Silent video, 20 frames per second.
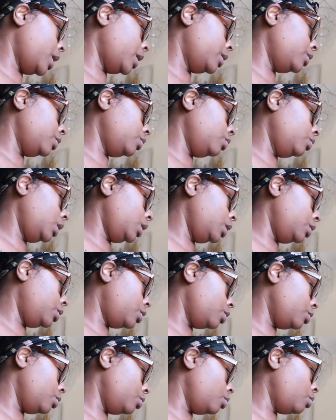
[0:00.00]
I do need
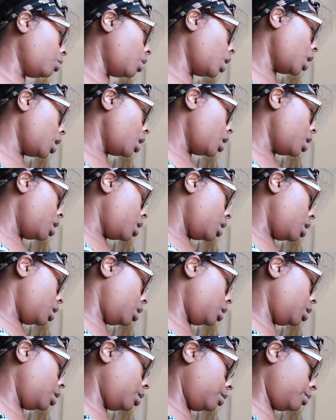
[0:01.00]
to
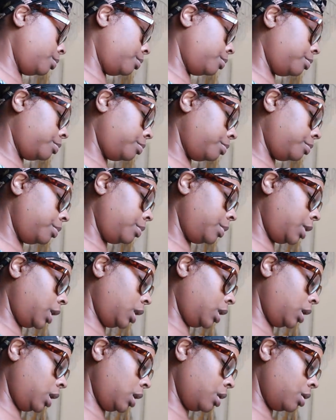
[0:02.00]
um,
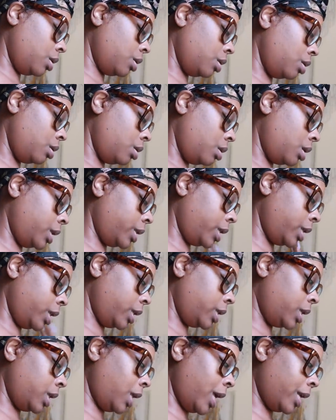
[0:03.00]
declutter because it
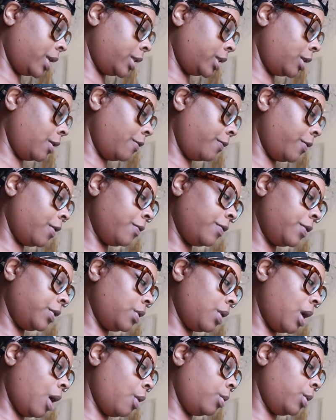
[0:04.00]
is a lot of stuff over
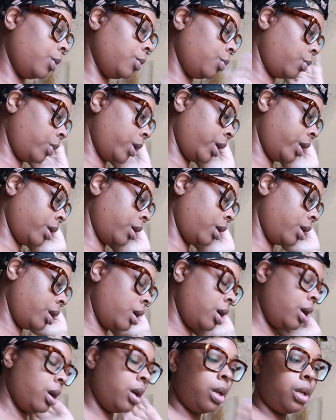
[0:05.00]
here I wouldn't wear.
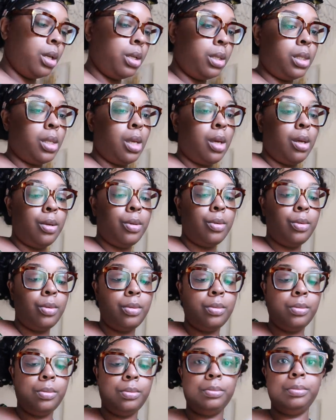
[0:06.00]
So,
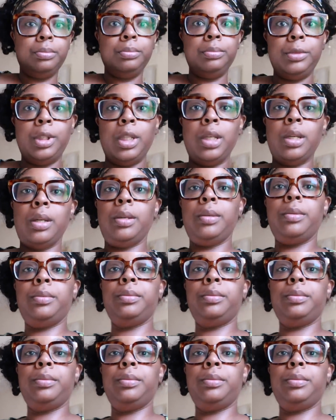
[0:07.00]
yeah.